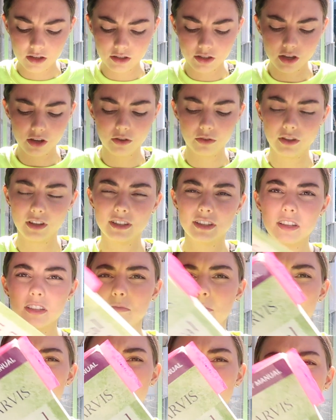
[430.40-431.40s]
so this is
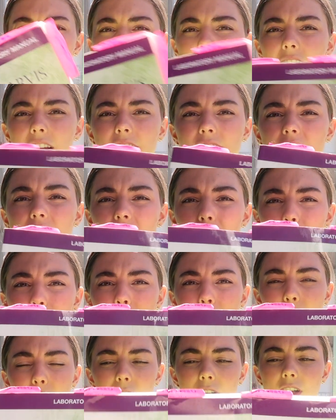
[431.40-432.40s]
my lab
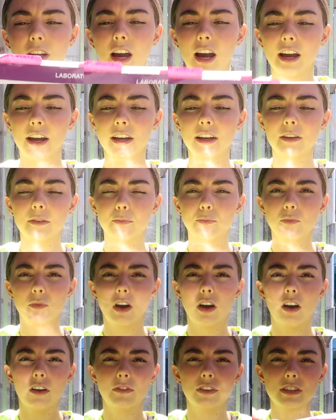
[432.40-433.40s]
book. I
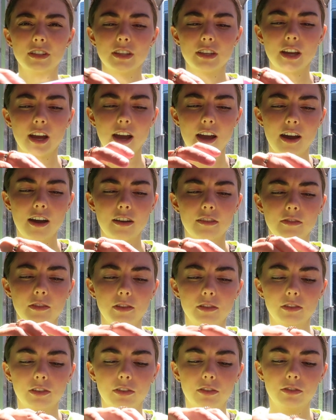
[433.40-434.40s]
obviously
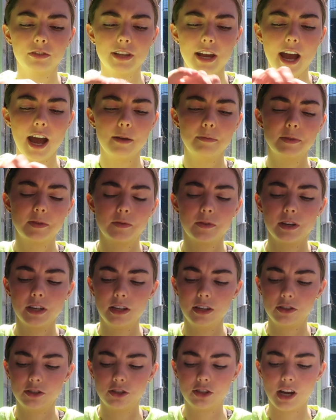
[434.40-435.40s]
have little tabs for
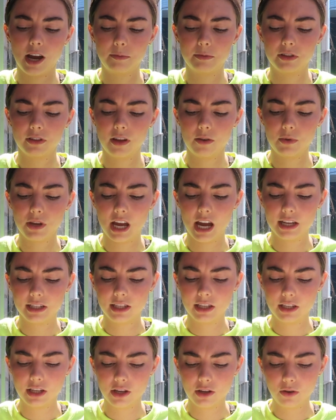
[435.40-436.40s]
each chapter that we had
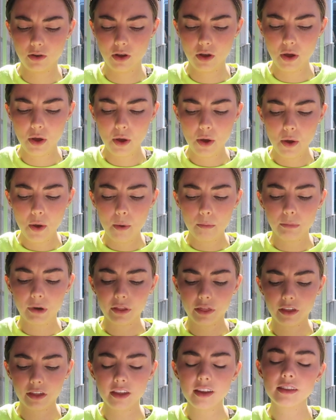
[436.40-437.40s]
to do.
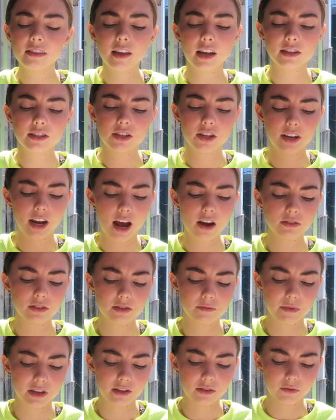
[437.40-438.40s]
But the thing that stood out
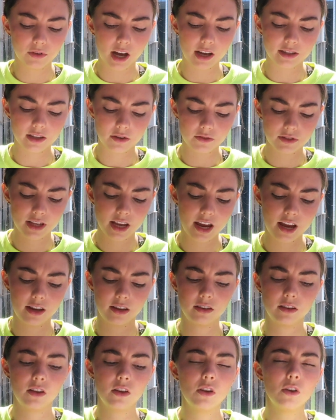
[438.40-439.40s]
to me, as I was
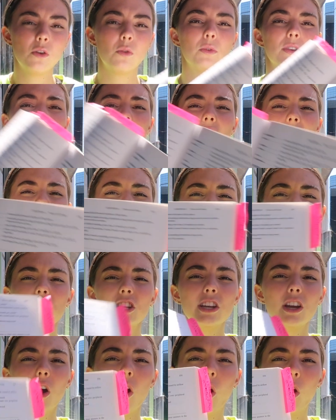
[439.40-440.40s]
saying, was that
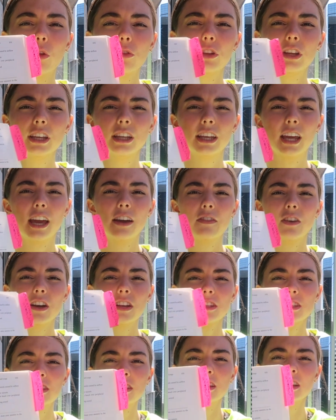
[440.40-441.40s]
she only gave
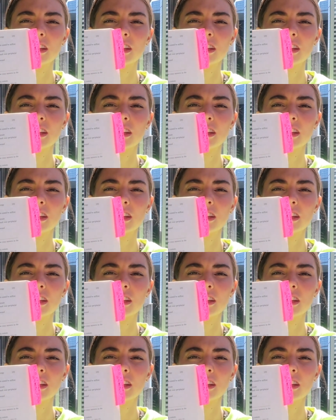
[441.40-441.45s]
us